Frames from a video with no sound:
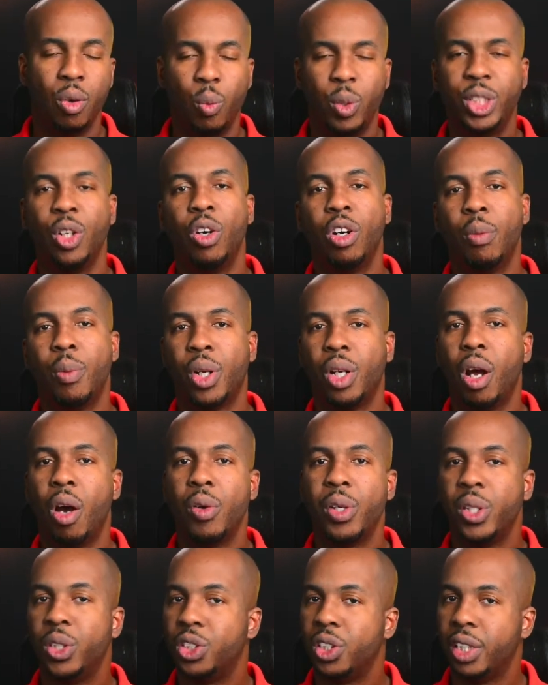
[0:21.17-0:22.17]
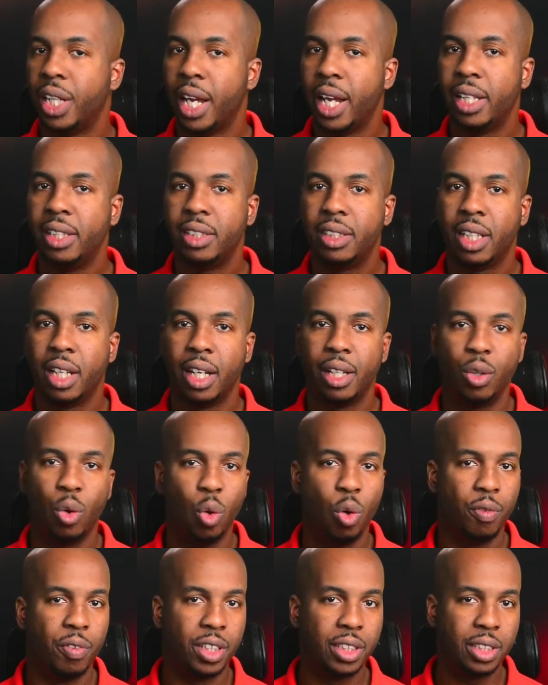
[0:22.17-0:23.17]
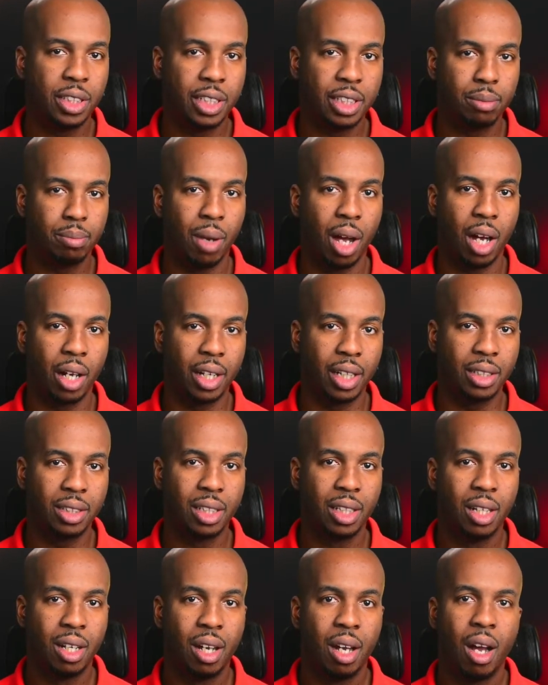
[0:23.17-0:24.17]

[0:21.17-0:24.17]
We talk about how you should enter an overseas market,